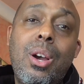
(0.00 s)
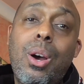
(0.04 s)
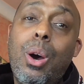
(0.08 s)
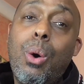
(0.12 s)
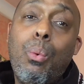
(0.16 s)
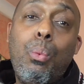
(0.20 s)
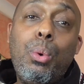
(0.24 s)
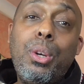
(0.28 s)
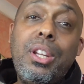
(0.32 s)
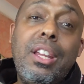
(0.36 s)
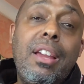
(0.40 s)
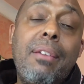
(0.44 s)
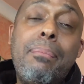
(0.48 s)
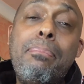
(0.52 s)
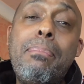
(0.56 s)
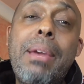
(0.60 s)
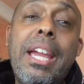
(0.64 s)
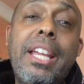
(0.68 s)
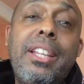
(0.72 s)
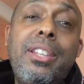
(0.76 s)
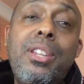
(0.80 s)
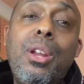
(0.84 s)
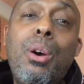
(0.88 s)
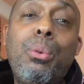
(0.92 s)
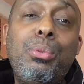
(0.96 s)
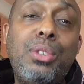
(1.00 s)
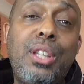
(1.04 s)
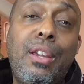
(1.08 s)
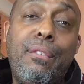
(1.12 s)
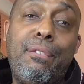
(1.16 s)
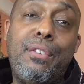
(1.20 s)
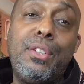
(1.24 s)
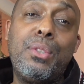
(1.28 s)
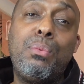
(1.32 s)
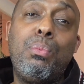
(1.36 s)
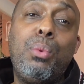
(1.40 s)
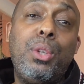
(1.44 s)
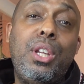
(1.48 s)
Or would it have made no
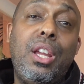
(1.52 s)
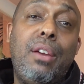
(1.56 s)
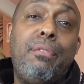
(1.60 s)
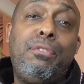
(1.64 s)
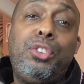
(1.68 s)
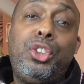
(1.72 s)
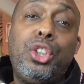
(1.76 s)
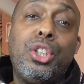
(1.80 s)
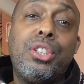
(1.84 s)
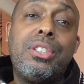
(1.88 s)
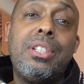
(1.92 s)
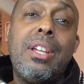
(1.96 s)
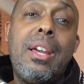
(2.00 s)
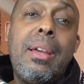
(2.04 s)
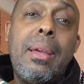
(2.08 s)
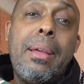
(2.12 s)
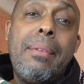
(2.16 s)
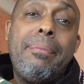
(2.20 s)
difference? Would it have just,